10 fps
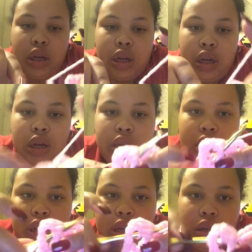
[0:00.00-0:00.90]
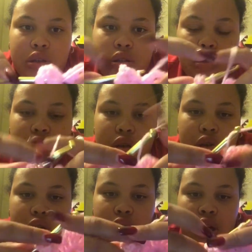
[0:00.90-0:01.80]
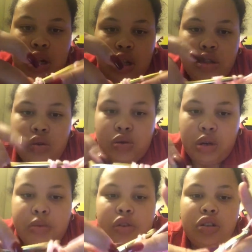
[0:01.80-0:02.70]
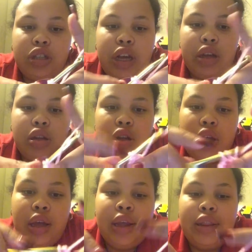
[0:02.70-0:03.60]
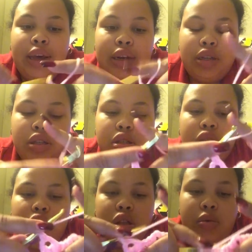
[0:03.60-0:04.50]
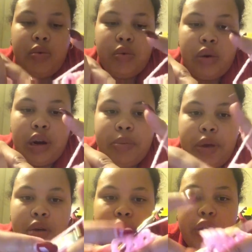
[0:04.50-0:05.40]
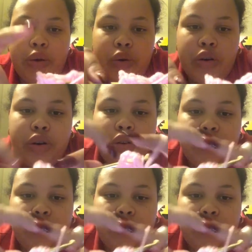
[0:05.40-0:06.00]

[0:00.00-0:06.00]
and then another 2 double crochet. That is what I mean by corner.